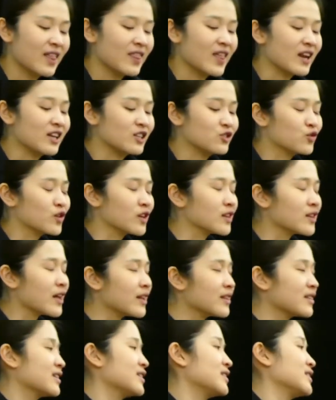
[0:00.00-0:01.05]
that is
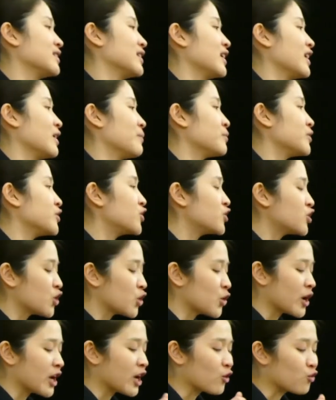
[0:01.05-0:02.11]
relentlessly
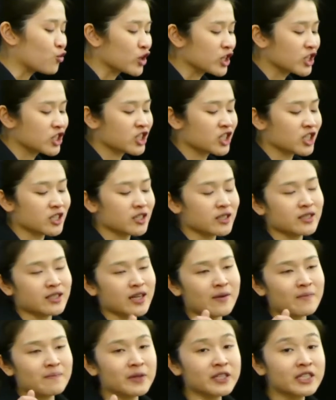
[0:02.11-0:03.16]
pursuing riches
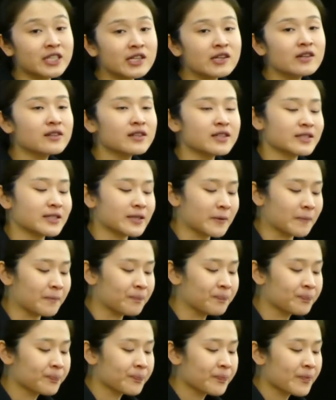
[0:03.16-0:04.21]
and materialism,